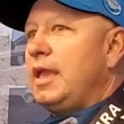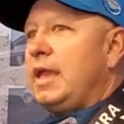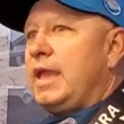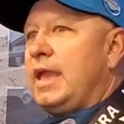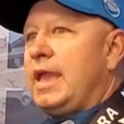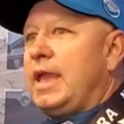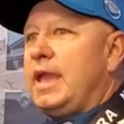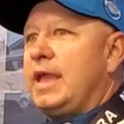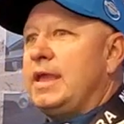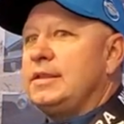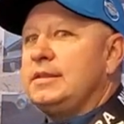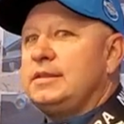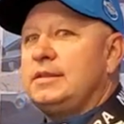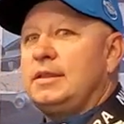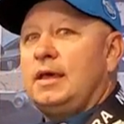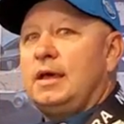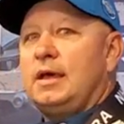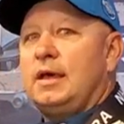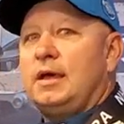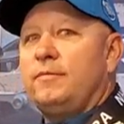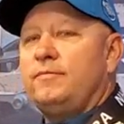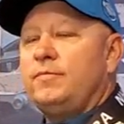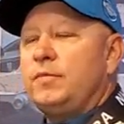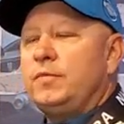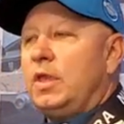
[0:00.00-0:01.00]
And,
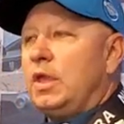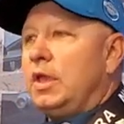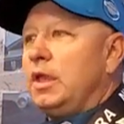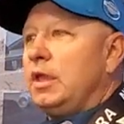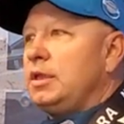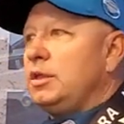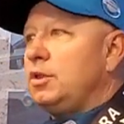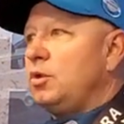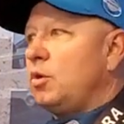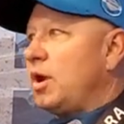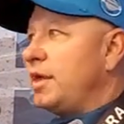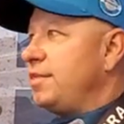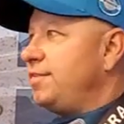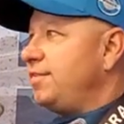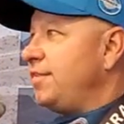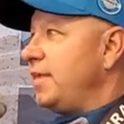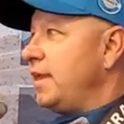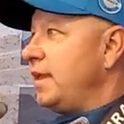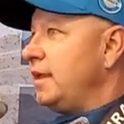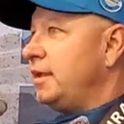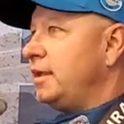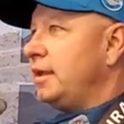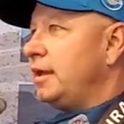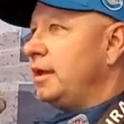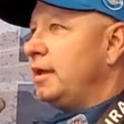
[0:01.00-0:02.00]
you know, I
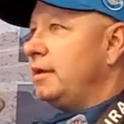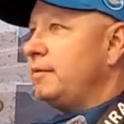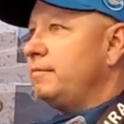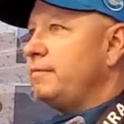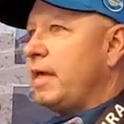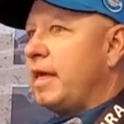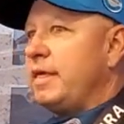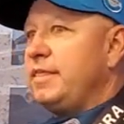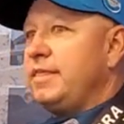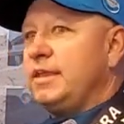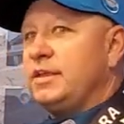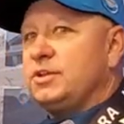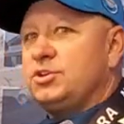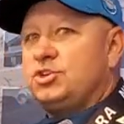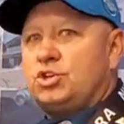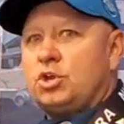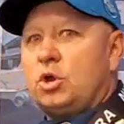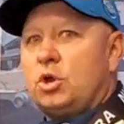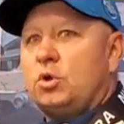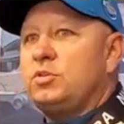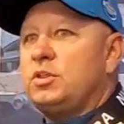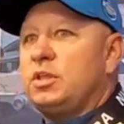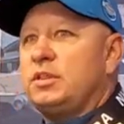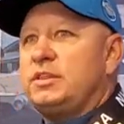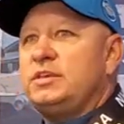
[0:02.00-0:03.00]
think it
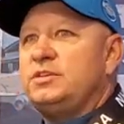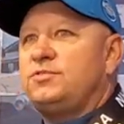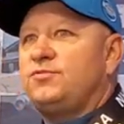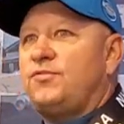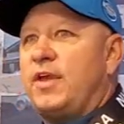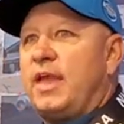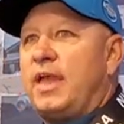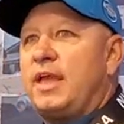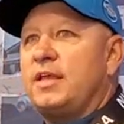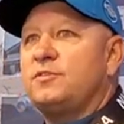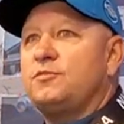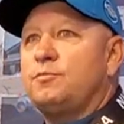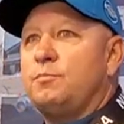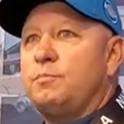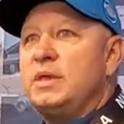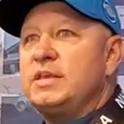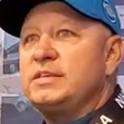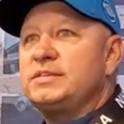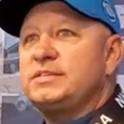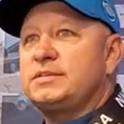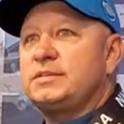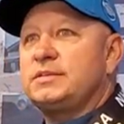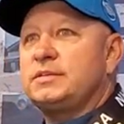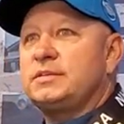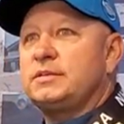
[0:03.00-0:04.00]
showed that these fans
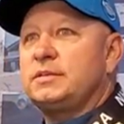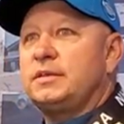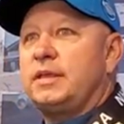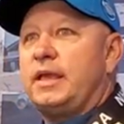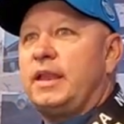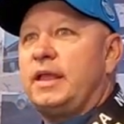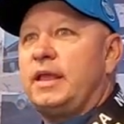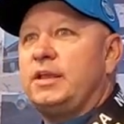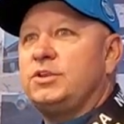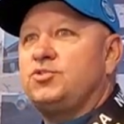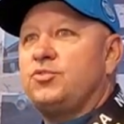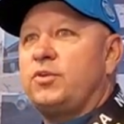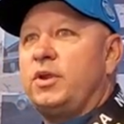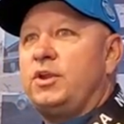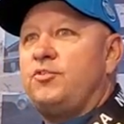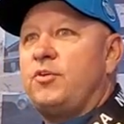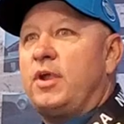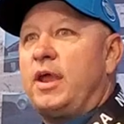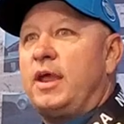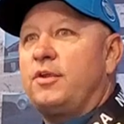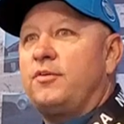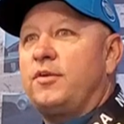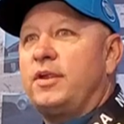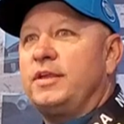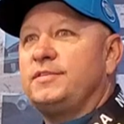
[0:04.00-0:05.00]
missed NHRA
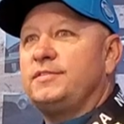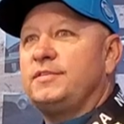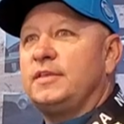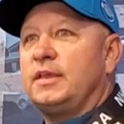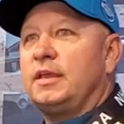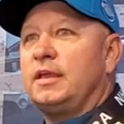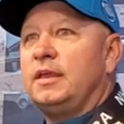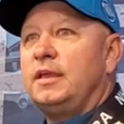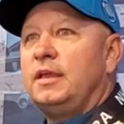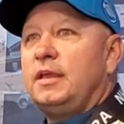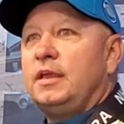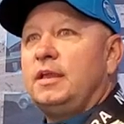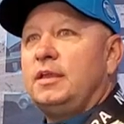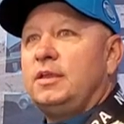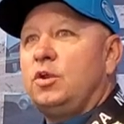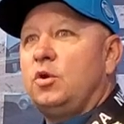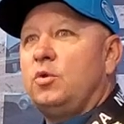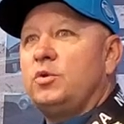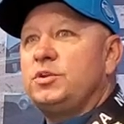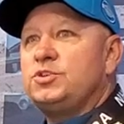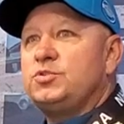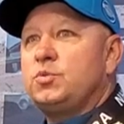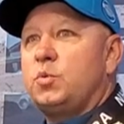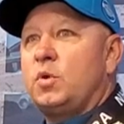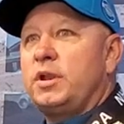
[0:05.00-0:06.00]
drag racing, you
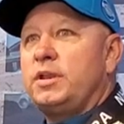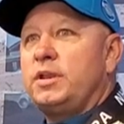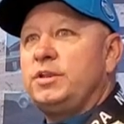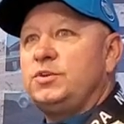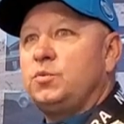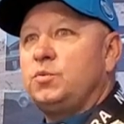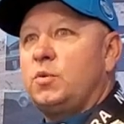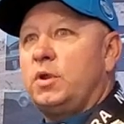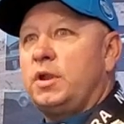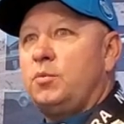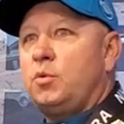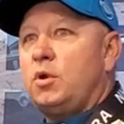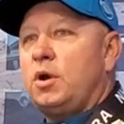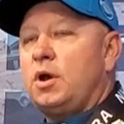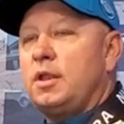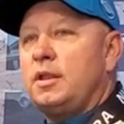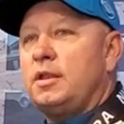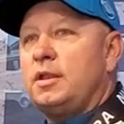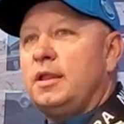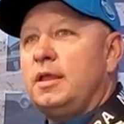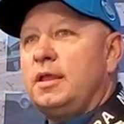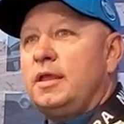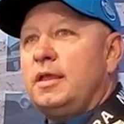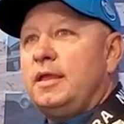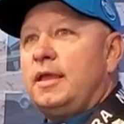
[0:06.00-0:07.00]
know, in
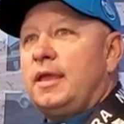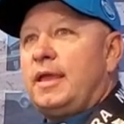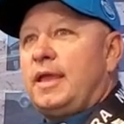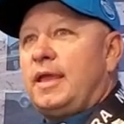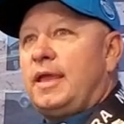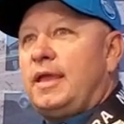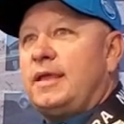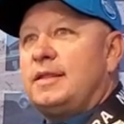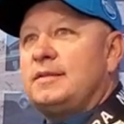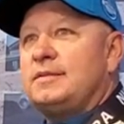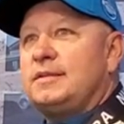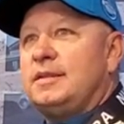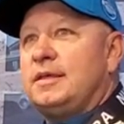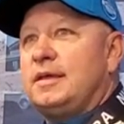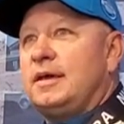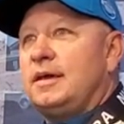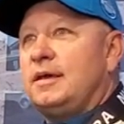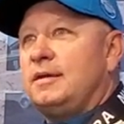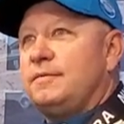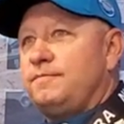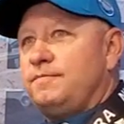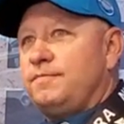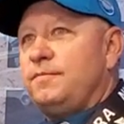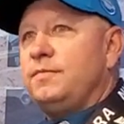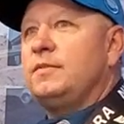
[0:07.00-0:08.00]
2021.
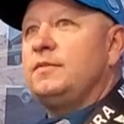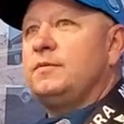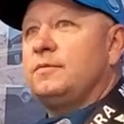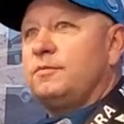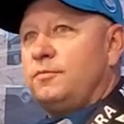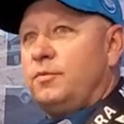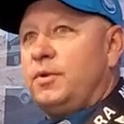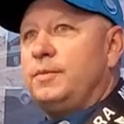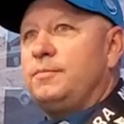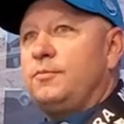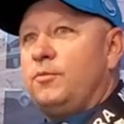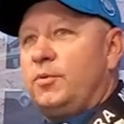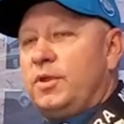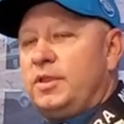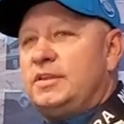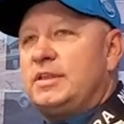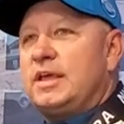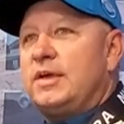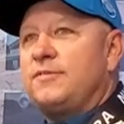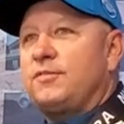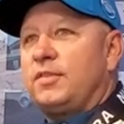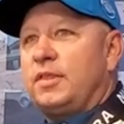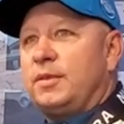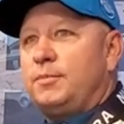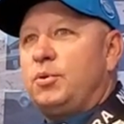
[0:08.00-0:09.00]
And we
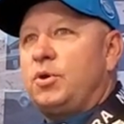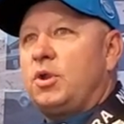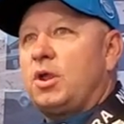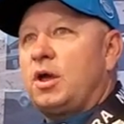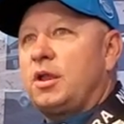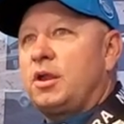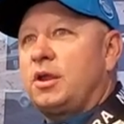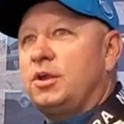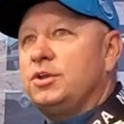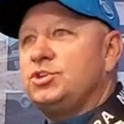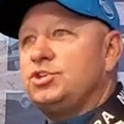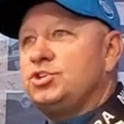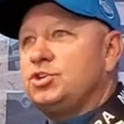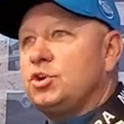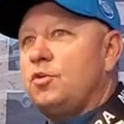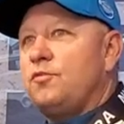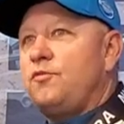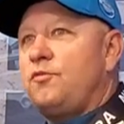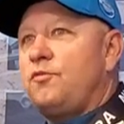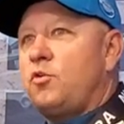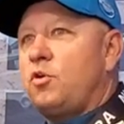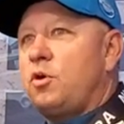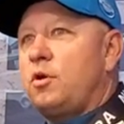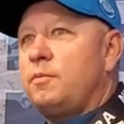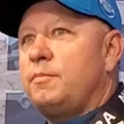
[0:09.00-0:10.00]
definitely put on a good show
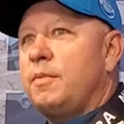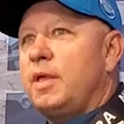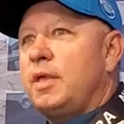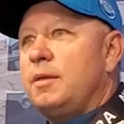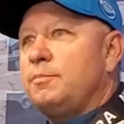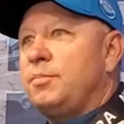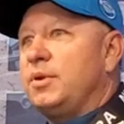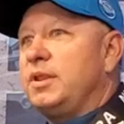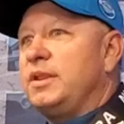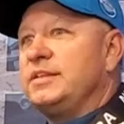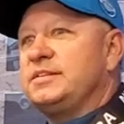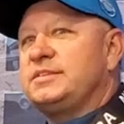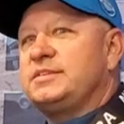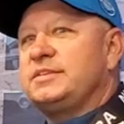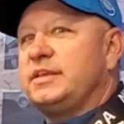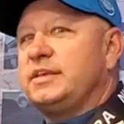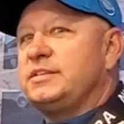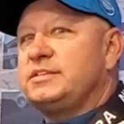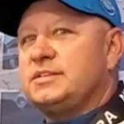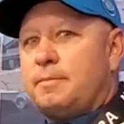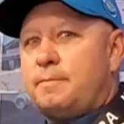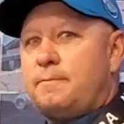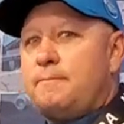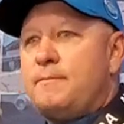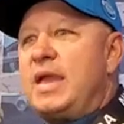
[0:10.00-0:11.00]
for them. But
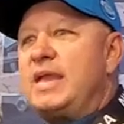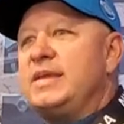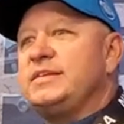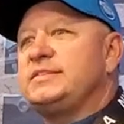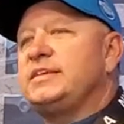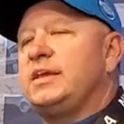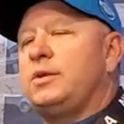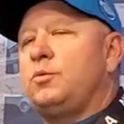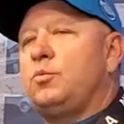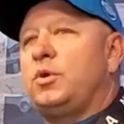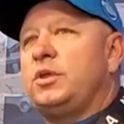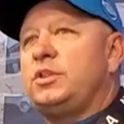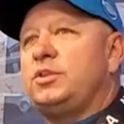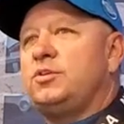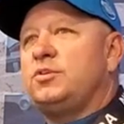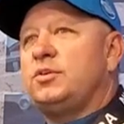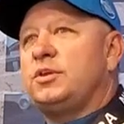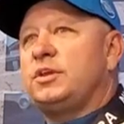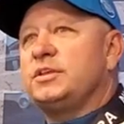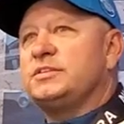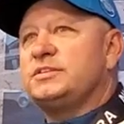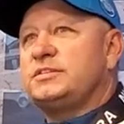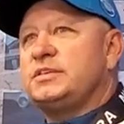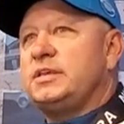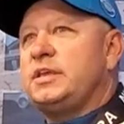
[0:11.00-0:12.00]
it's amazing when you
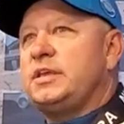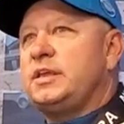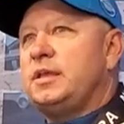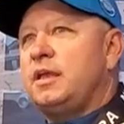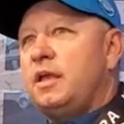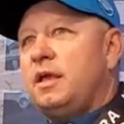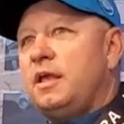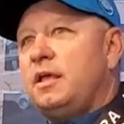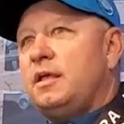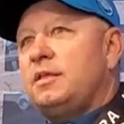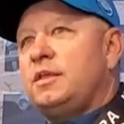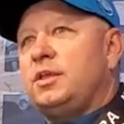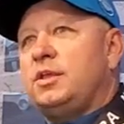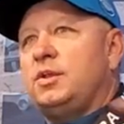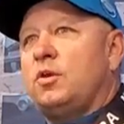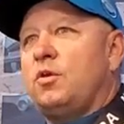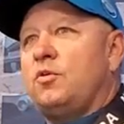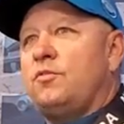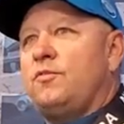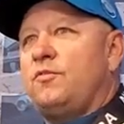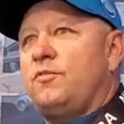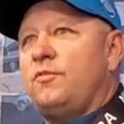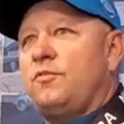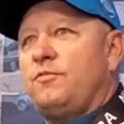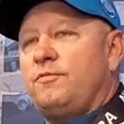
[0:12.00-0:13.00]
can see, you
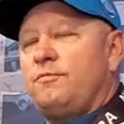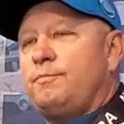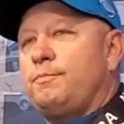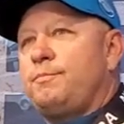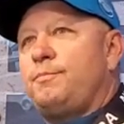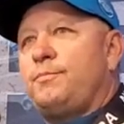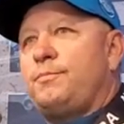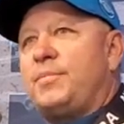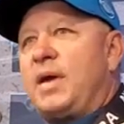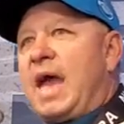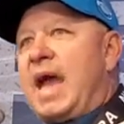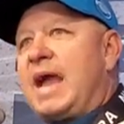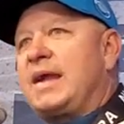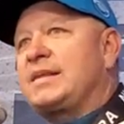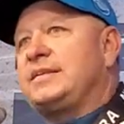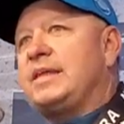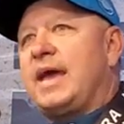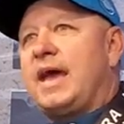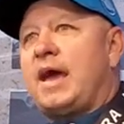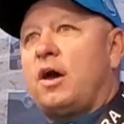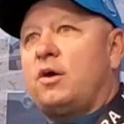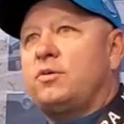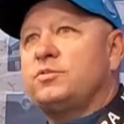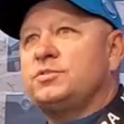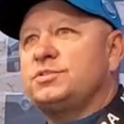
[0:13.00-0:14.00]
know, packed
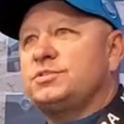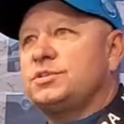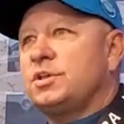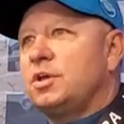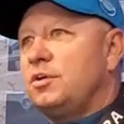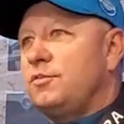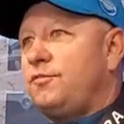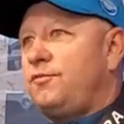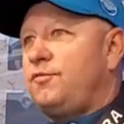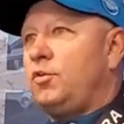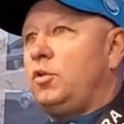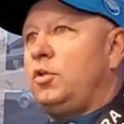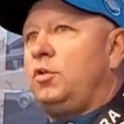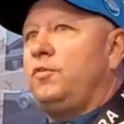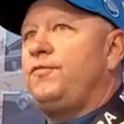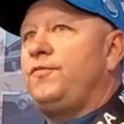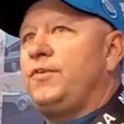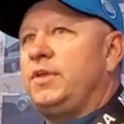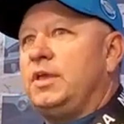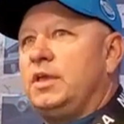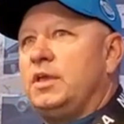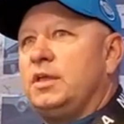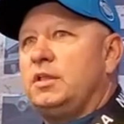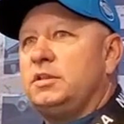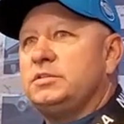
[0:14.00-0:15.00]
house, full
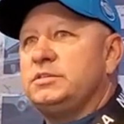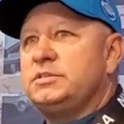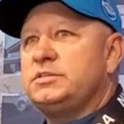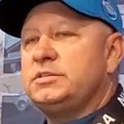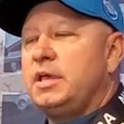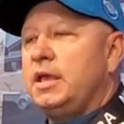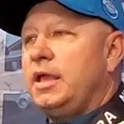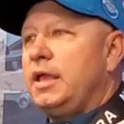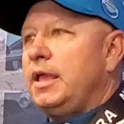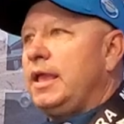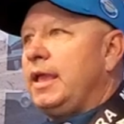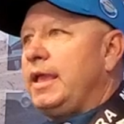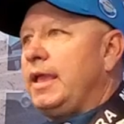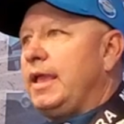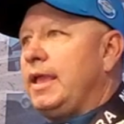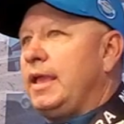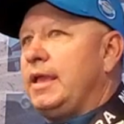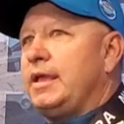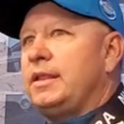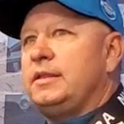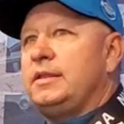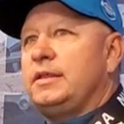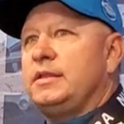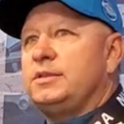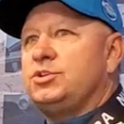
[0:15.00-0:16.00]
fields,
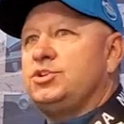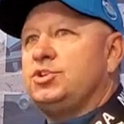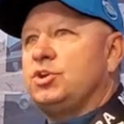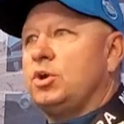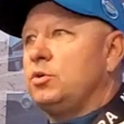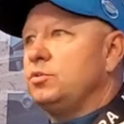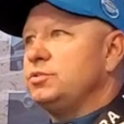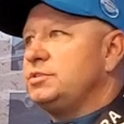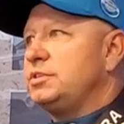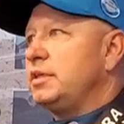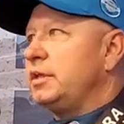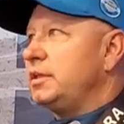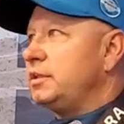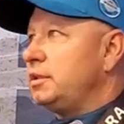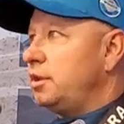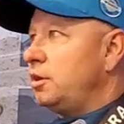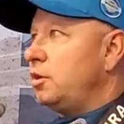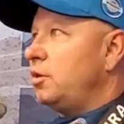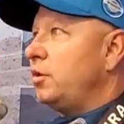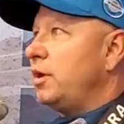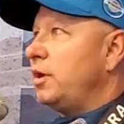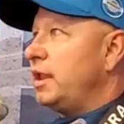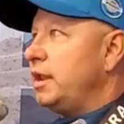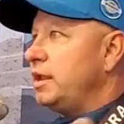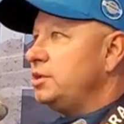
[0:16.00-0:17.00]
and it shows that, you
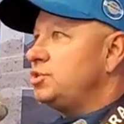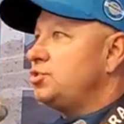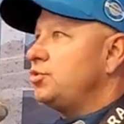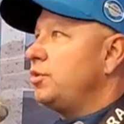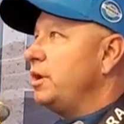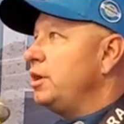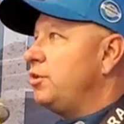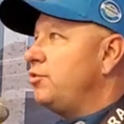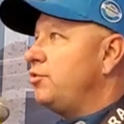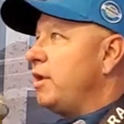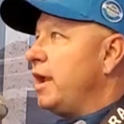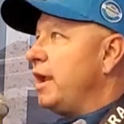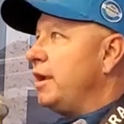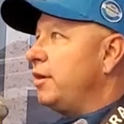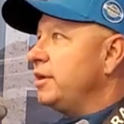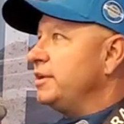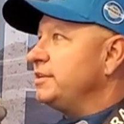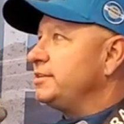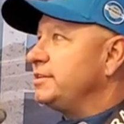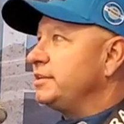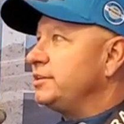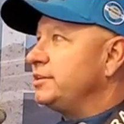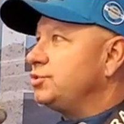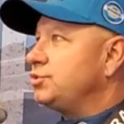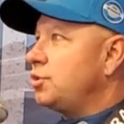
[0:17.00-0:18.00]
know, NHRA drag
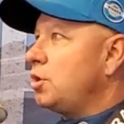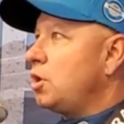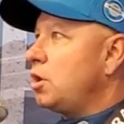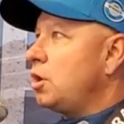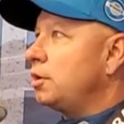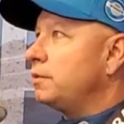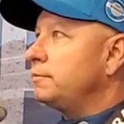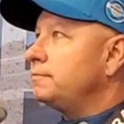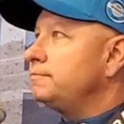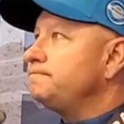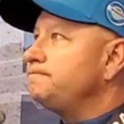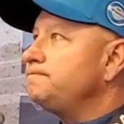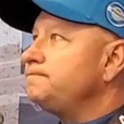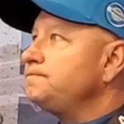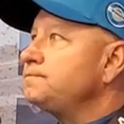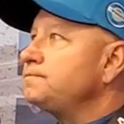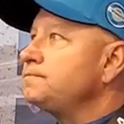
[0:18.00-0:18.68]
racing strong.